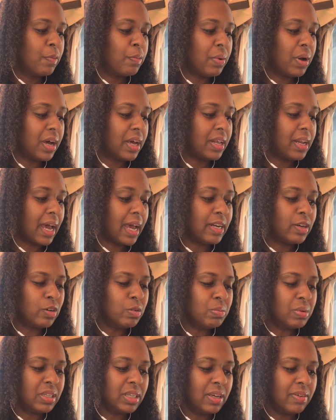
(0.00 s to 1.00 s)
But I
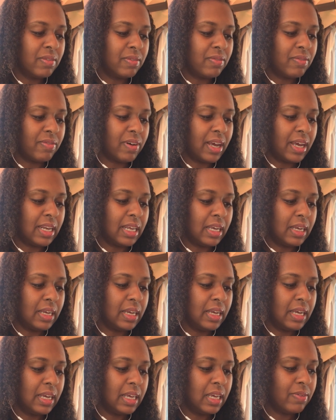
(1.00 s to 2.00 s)
don't believe in fighting,
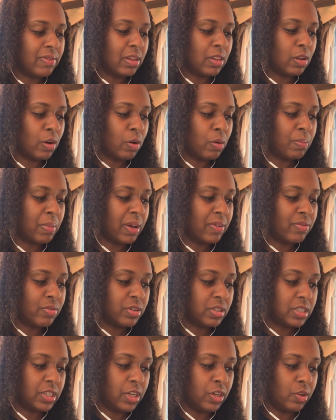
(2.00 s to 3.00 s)
even though my
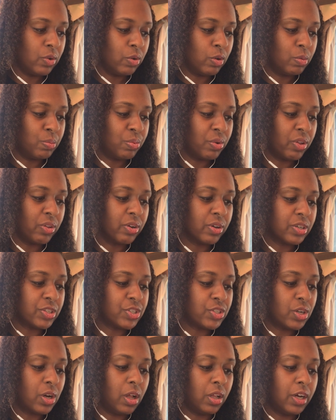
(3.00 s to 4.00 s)
14-year-old brother
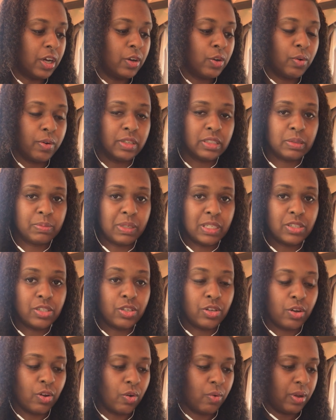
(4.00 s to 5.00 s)
Kushal annoys me
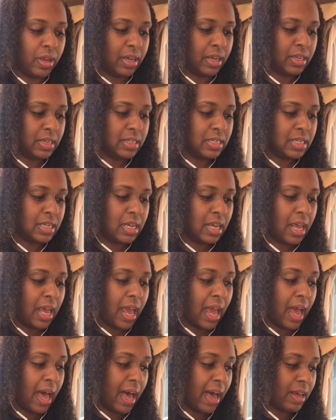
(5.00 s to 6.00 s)
to no end.
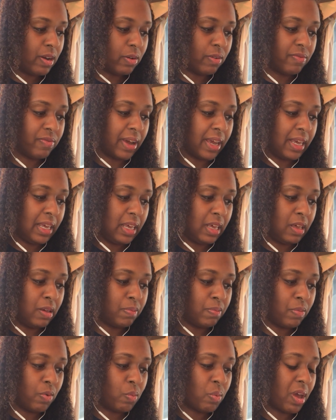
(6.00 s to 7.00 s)
I don't fight
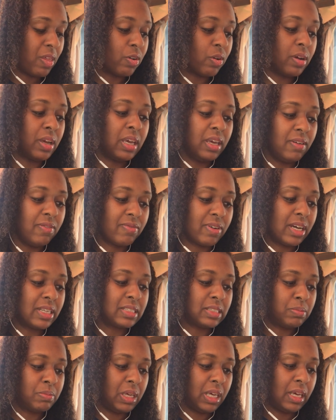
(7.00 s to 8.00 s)
him, rather he
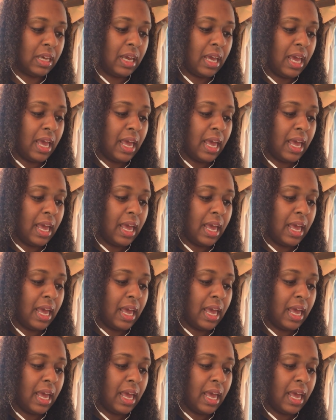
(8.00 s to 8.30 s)
fights me,